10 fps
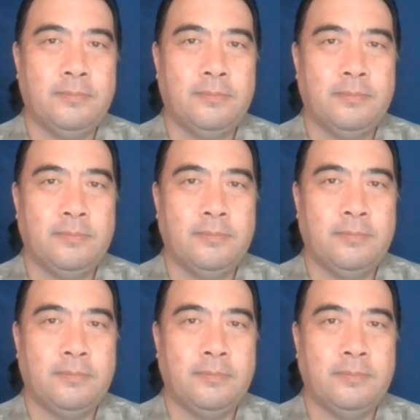
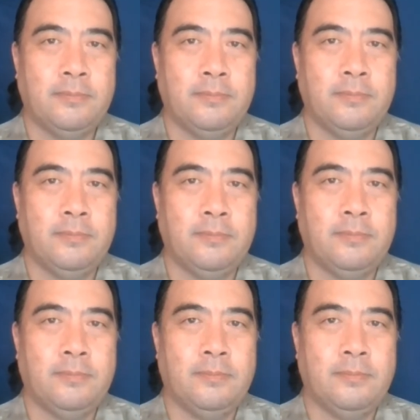
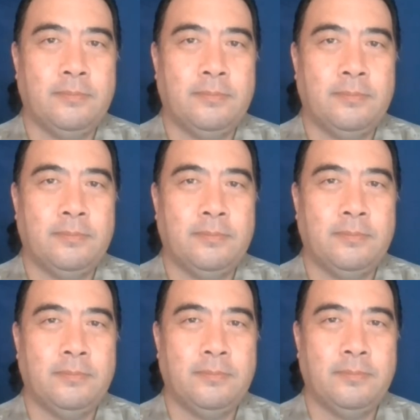
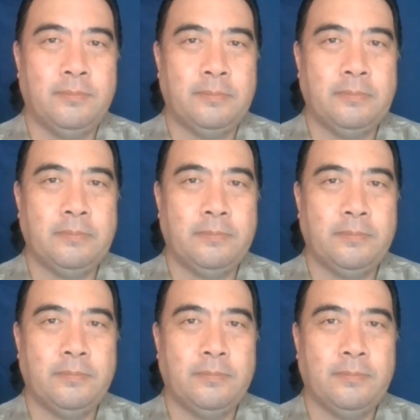
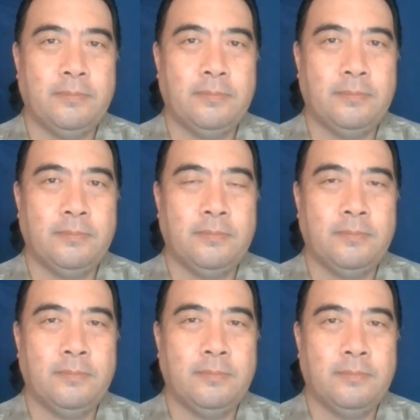
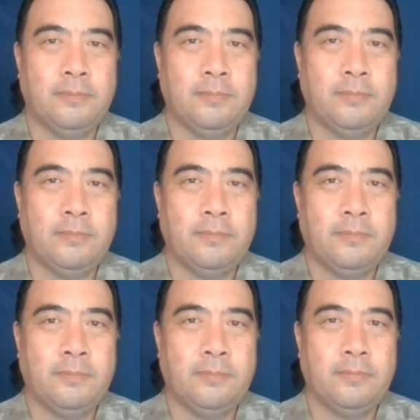No words are spoken by the person on screen.